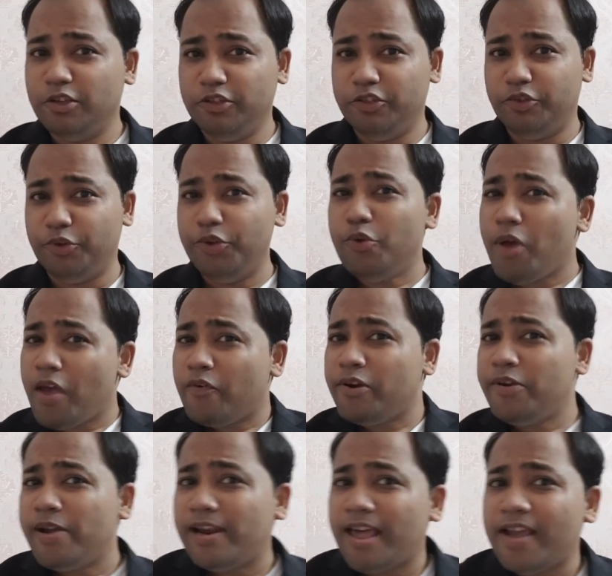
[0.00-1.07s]
Do you ever
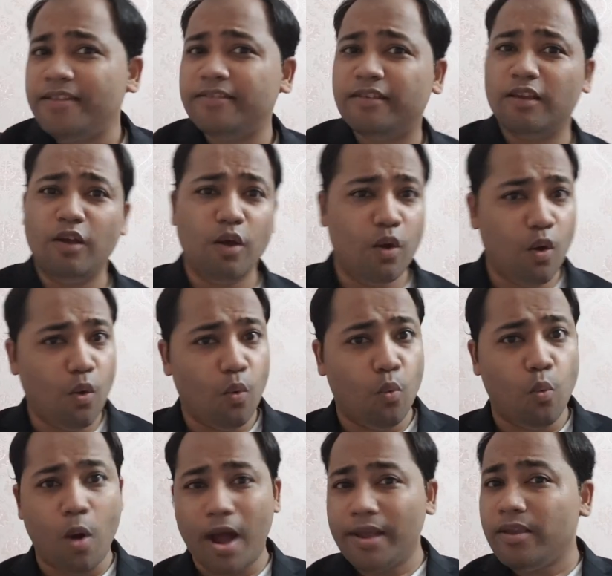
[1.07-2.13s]
realize
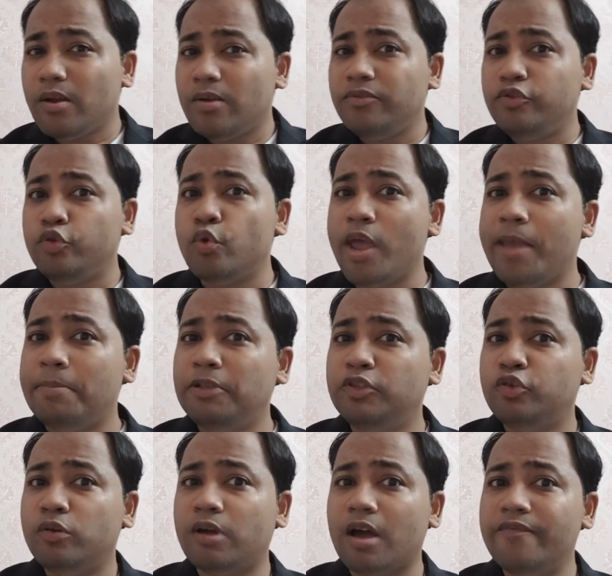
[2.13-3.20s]
why aren't you able to
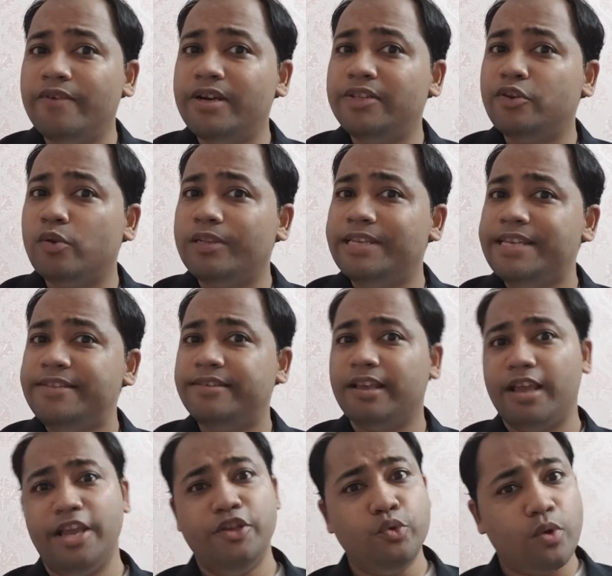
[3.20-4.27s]
convert your leads
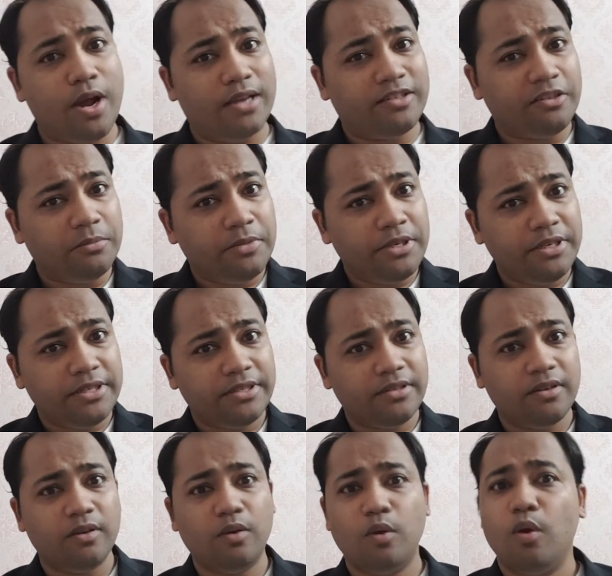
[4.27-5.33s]
into customers?
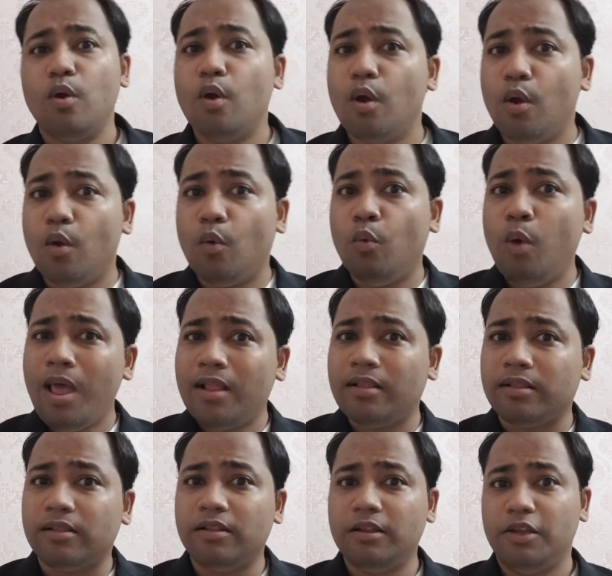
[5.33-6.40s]
Well,
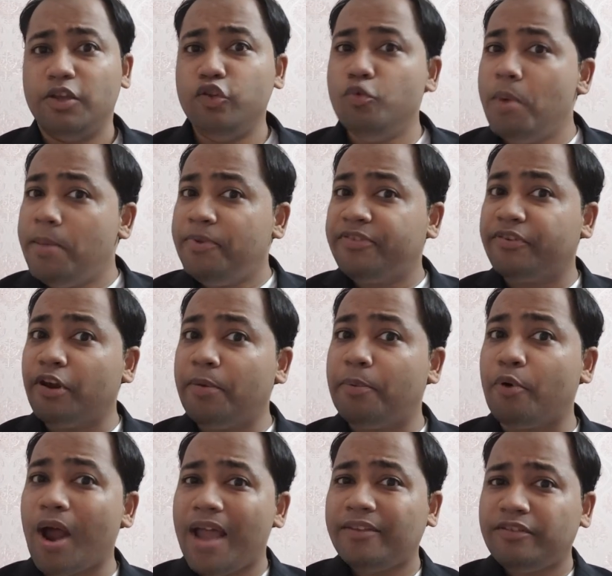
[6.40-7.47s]
you may be
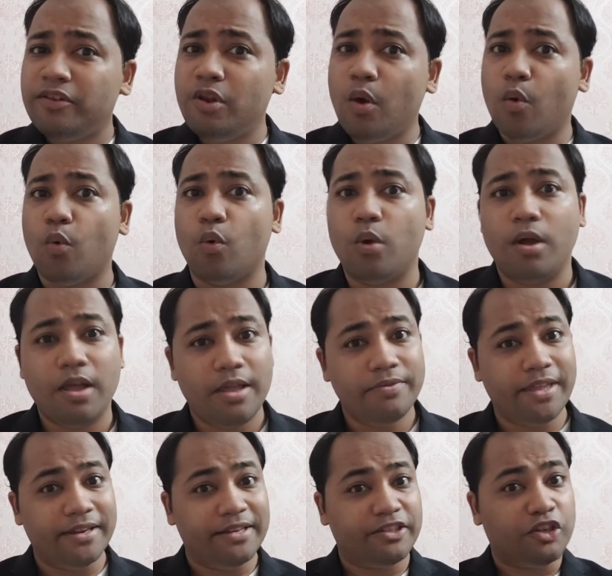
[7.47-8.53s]
surprised to know
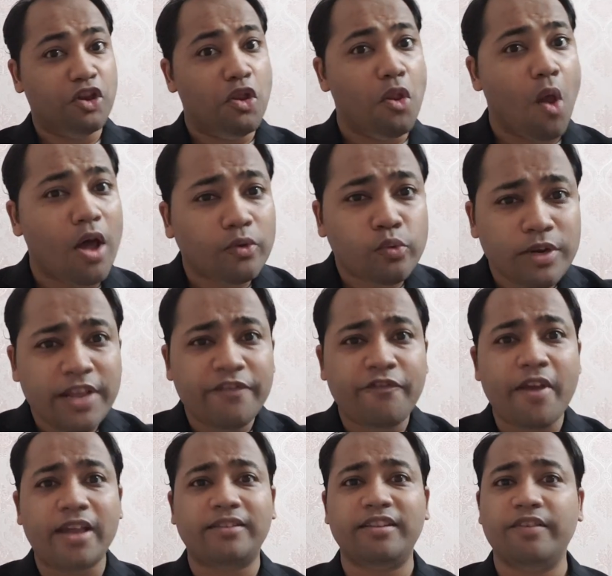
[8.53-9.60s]
that it's not only
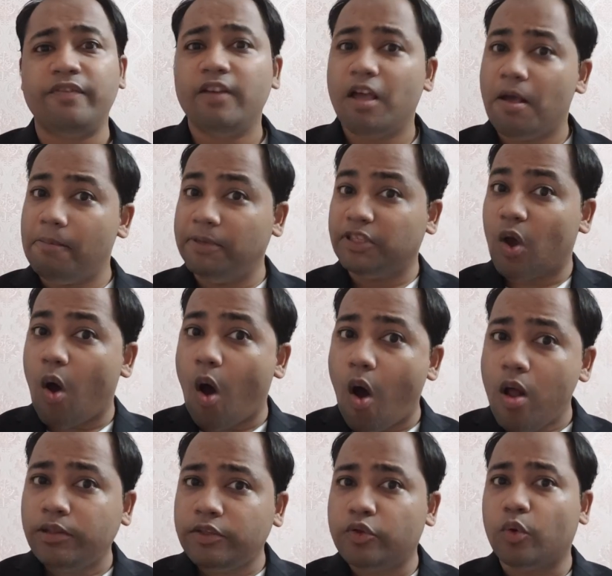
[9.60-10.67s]
effective but
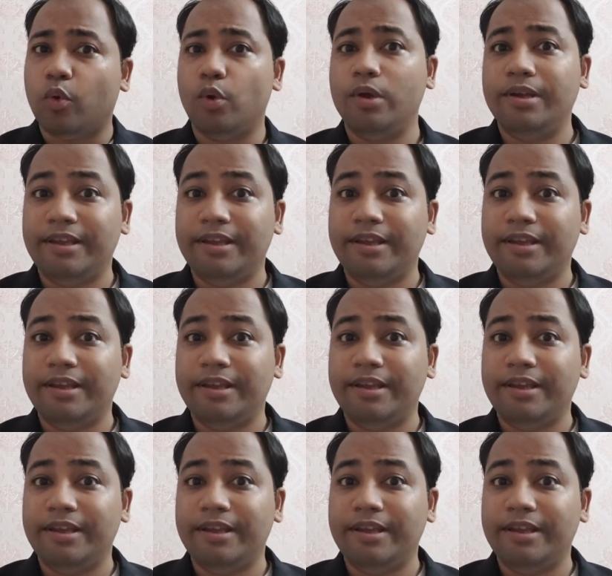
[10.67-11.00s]
also